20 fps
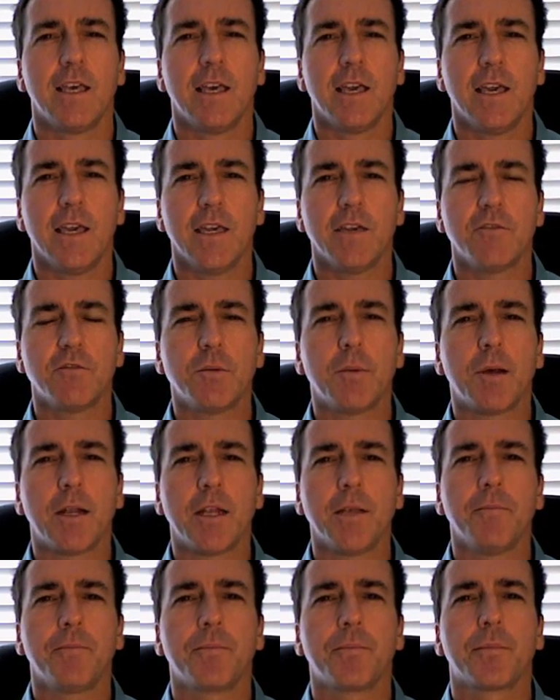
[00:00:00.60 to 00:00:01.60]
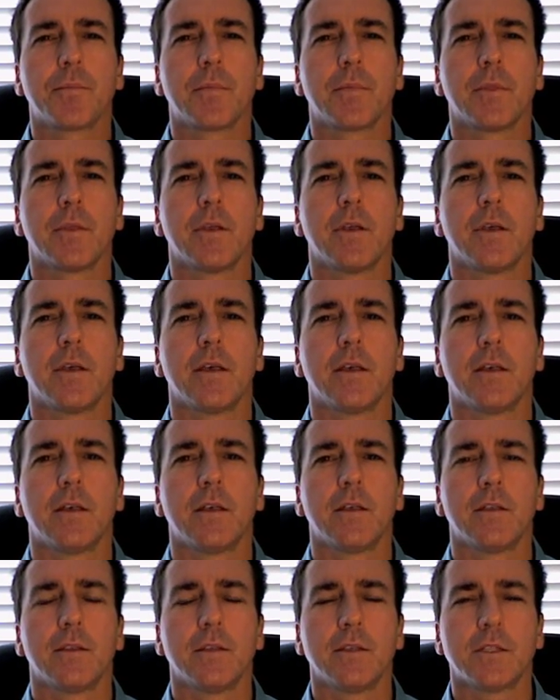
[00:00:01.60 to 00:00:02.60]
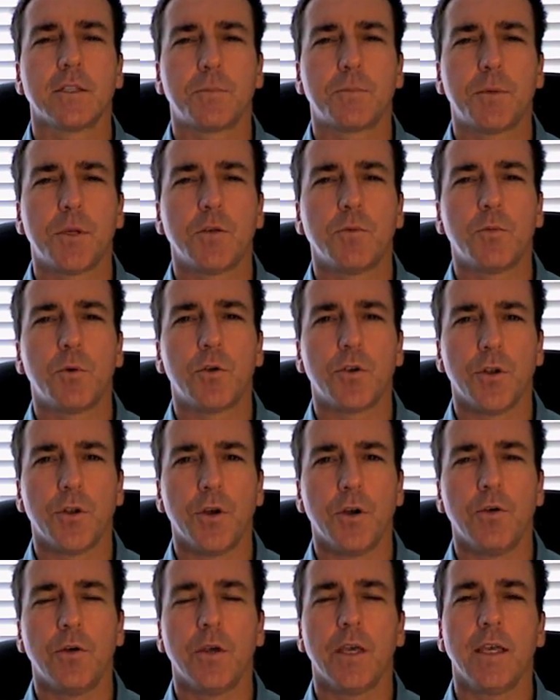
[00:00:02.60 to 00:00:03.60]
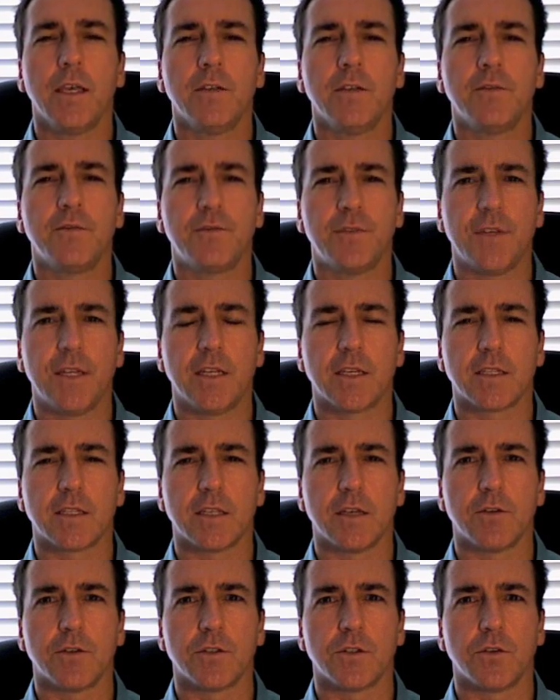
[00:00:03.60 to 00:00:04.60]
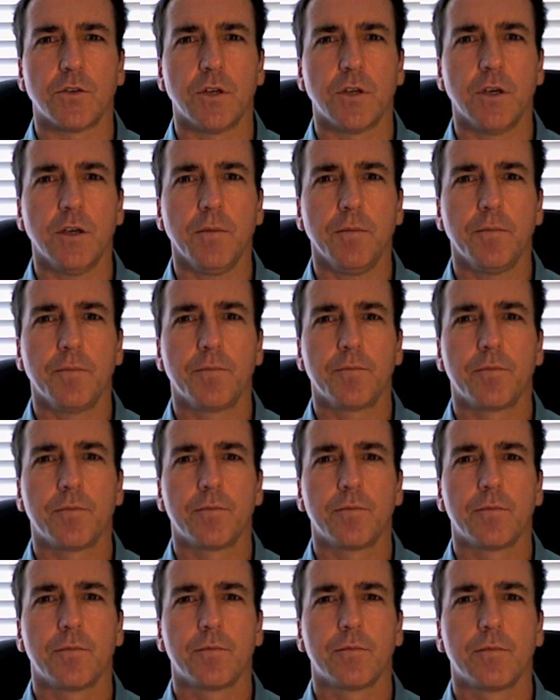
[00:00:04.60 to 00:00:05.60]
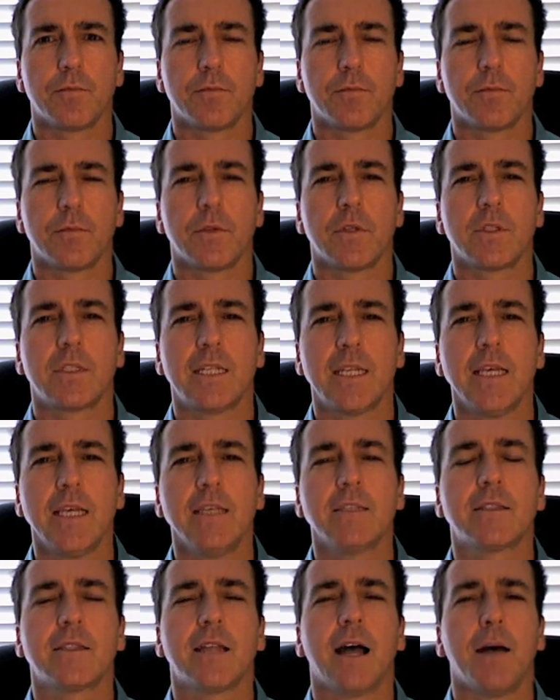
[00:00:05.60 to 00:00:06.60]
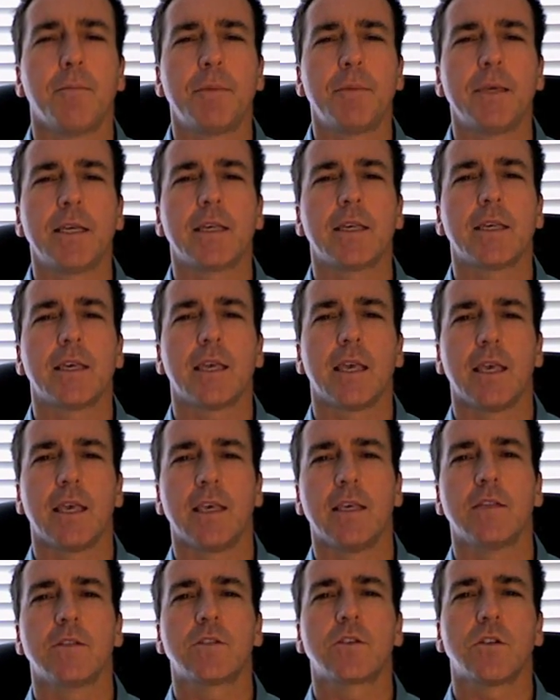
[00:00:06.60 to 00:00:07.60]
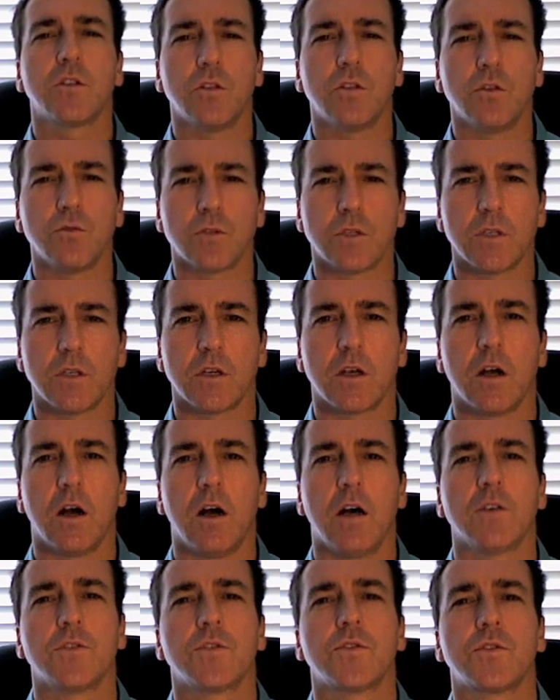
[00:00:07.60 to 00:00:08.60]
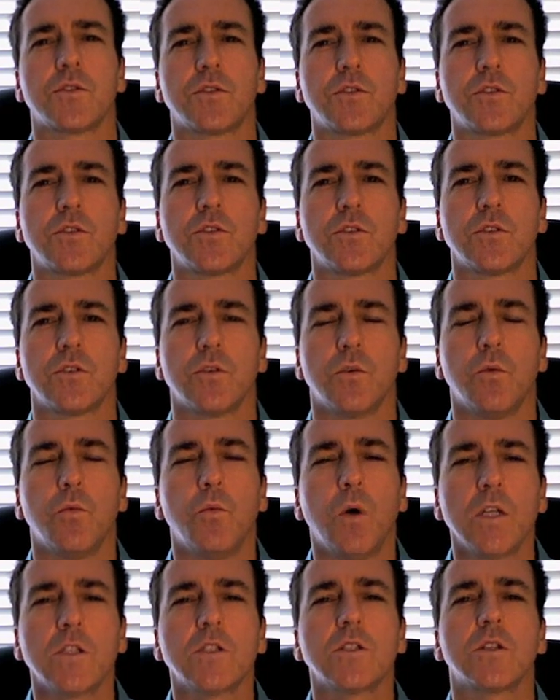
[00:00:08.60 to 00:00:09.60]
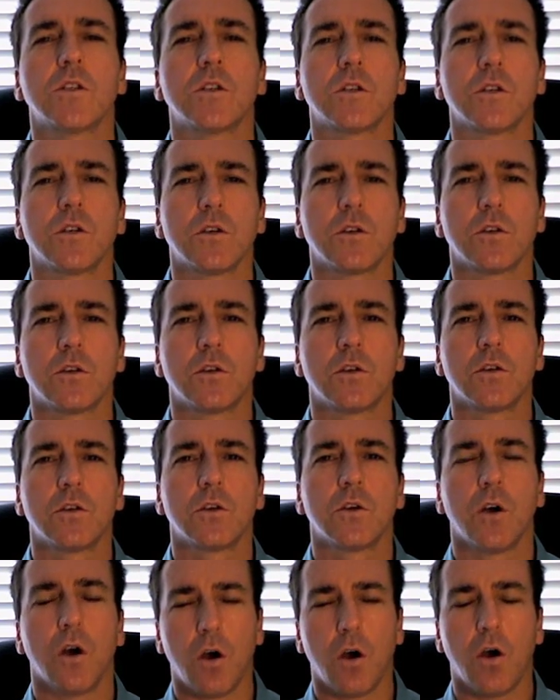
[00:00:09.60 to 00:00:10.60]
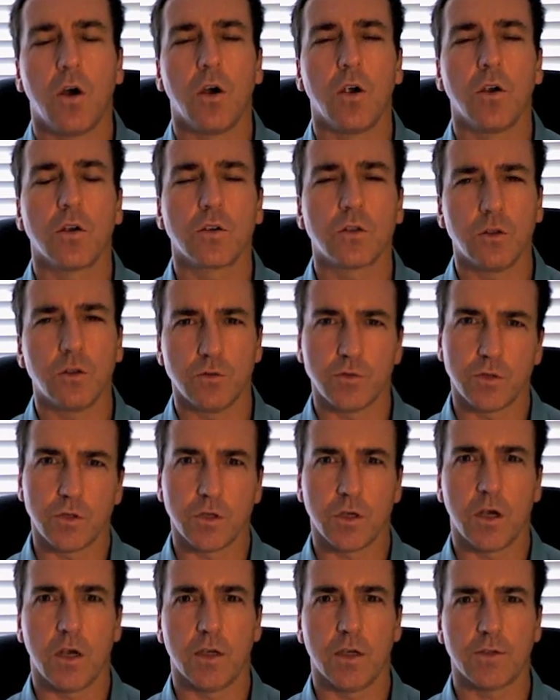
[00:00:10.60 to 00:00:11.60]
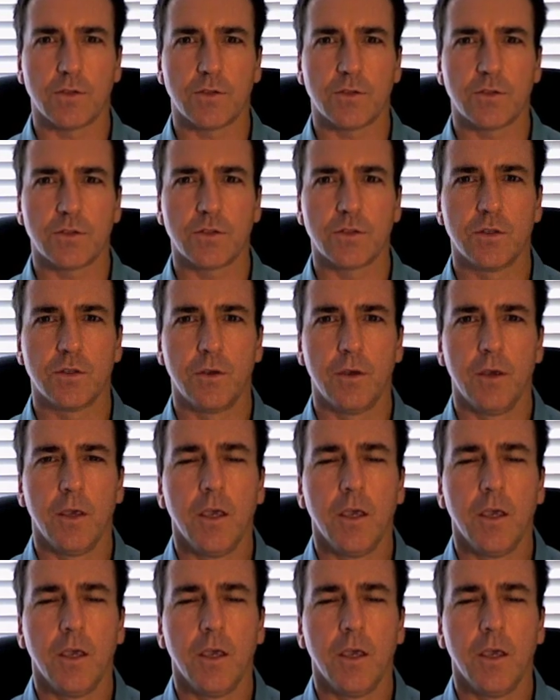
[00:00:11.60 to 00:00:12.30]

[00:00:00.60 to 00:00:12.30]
Hey everybody, this is Peter Bordeaux in Phoenix, Arizona. Today's topic is closing costs. What are closing costs?